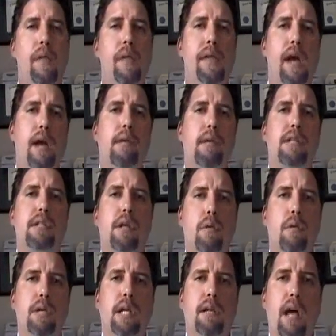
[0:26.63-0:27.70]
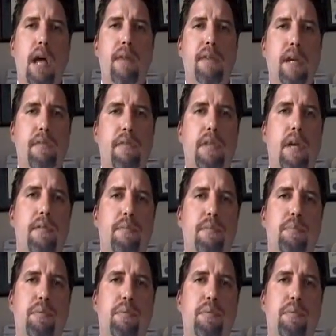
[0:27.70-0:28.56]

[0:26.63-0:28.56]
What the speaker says: And the IRS can only levy if they've